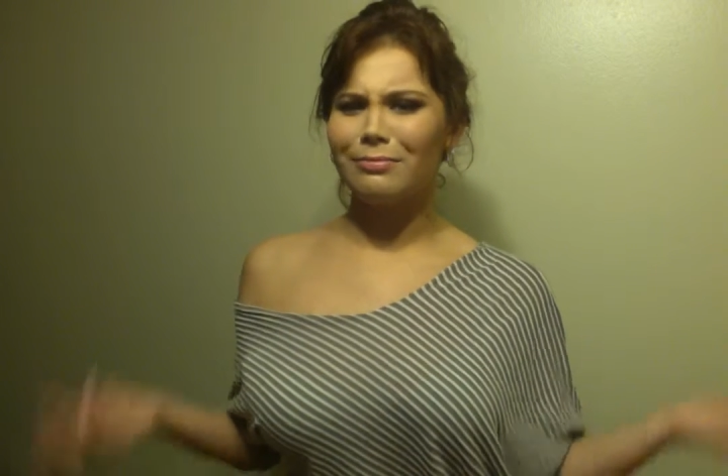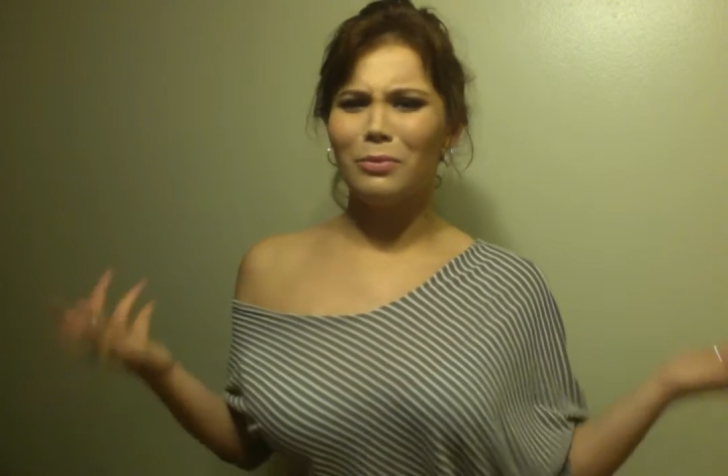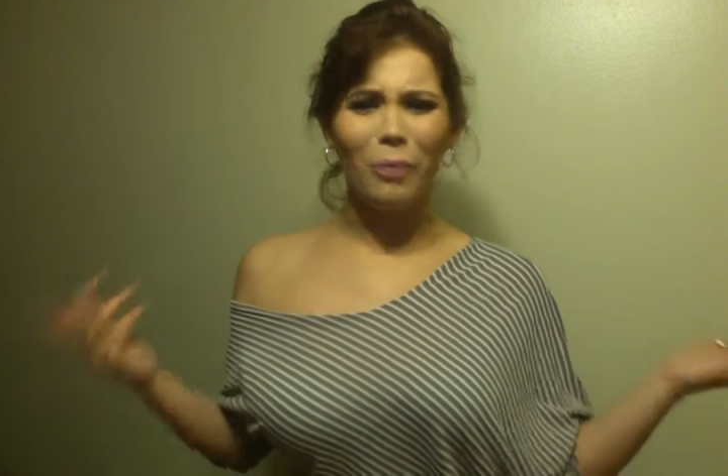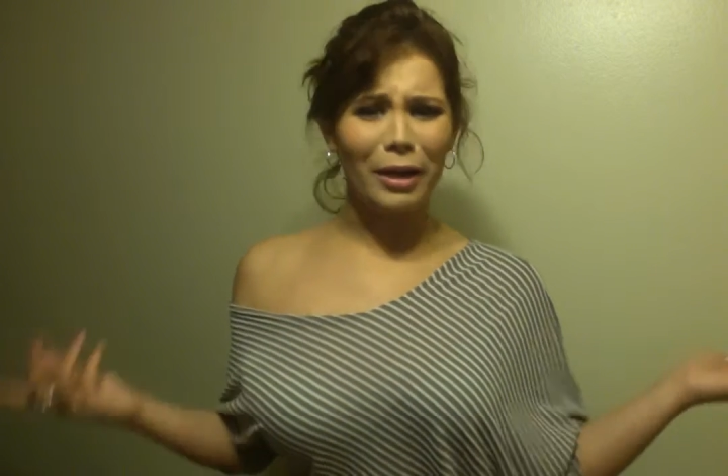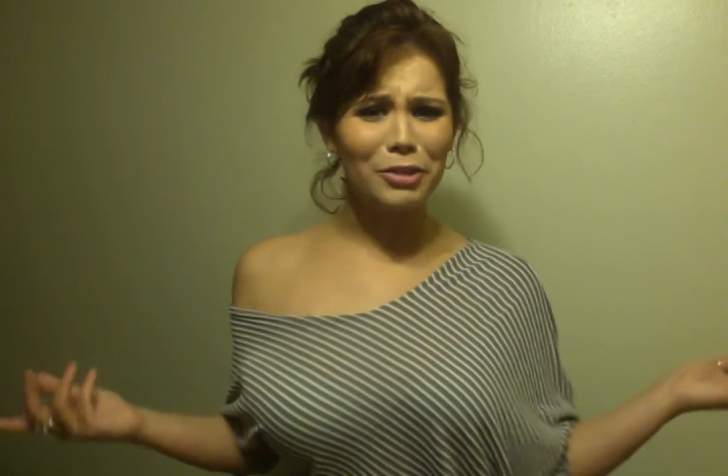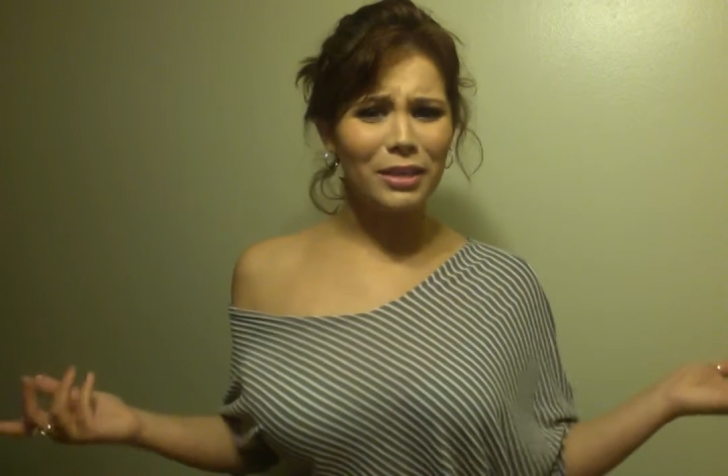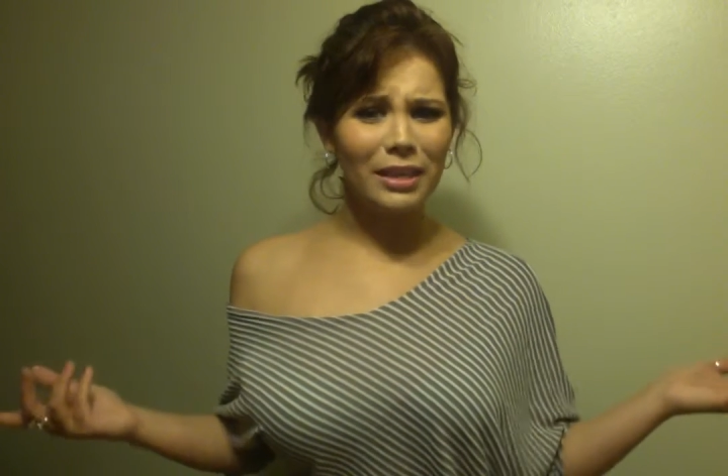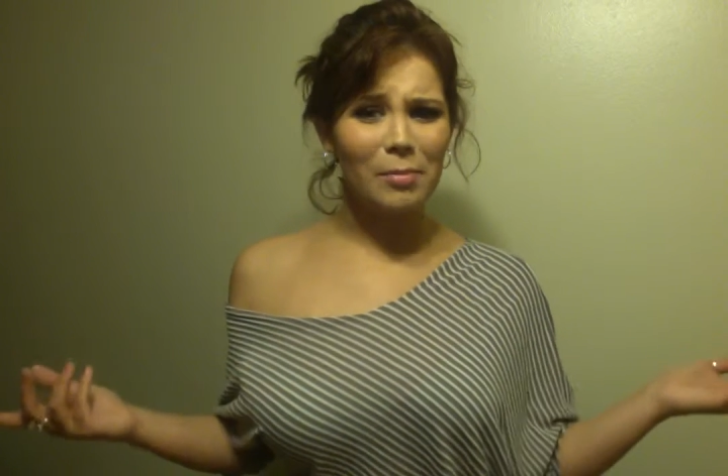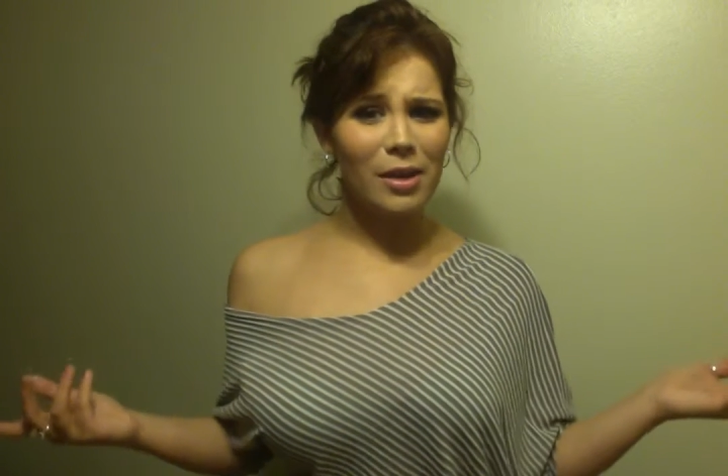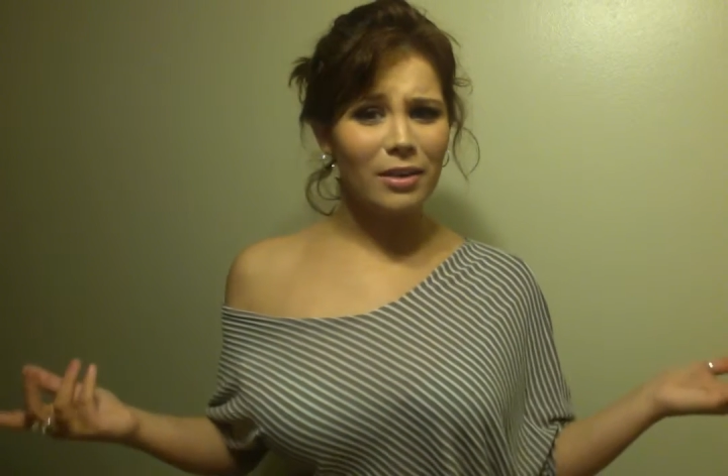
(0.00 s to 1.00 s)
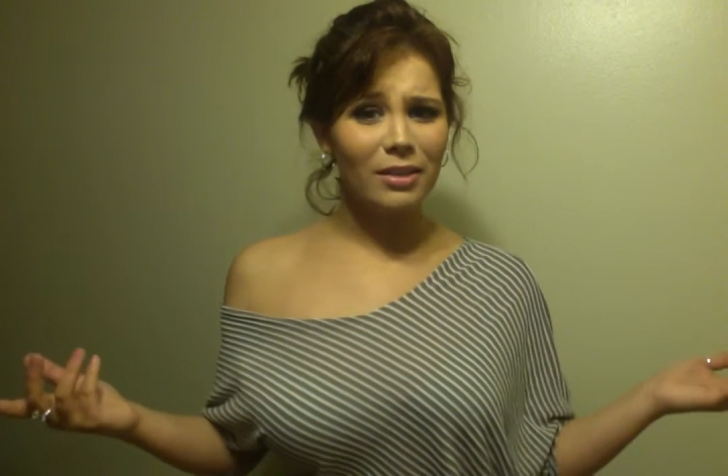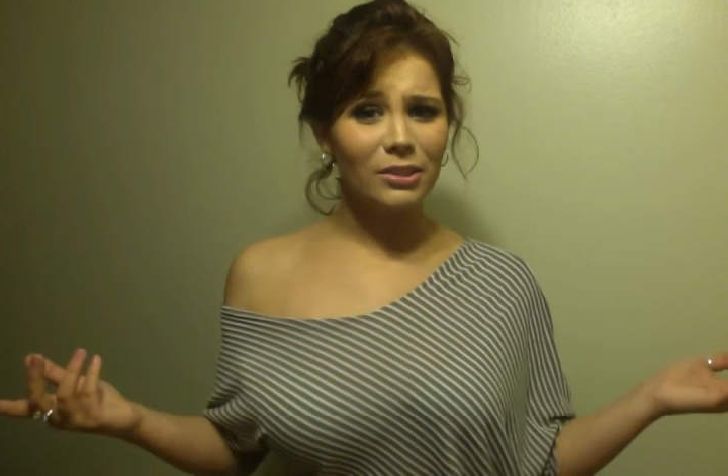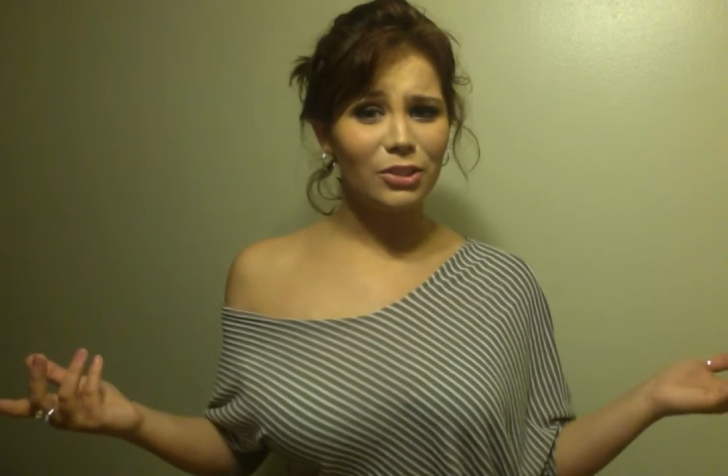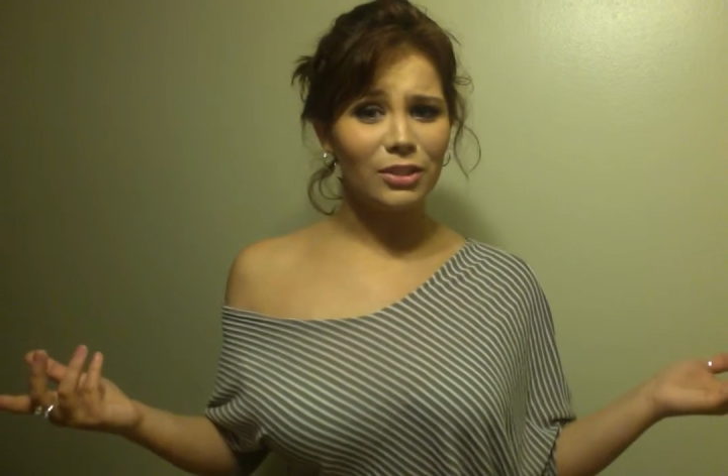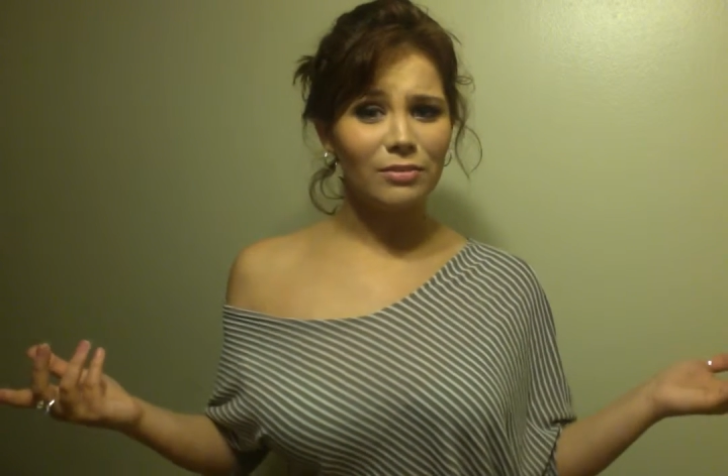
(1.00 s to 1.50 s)
why should I come out and
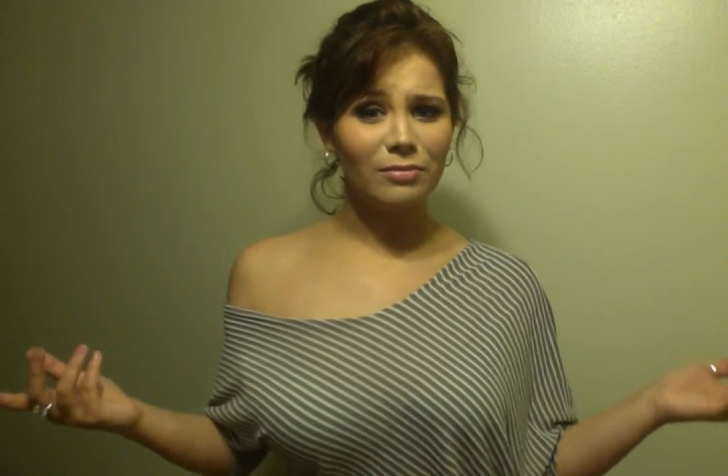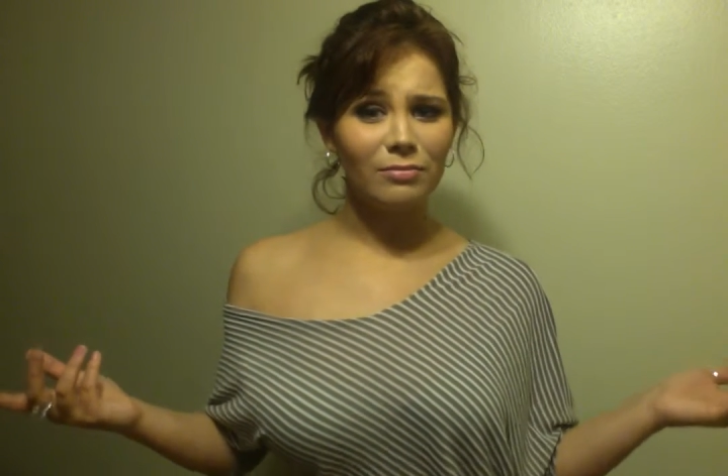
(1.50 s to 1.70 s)
audition?